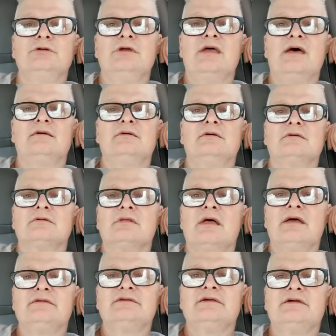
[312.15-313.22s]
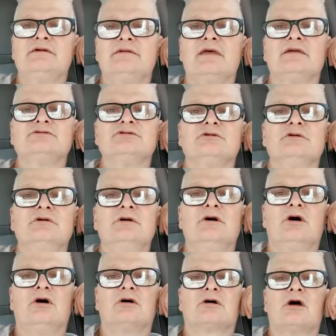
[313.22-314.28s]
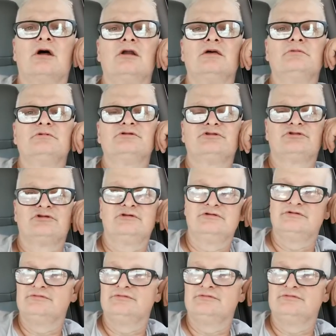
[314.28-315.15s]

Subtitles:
Yeah, glad to hear that, Joe. Oh, Carla was...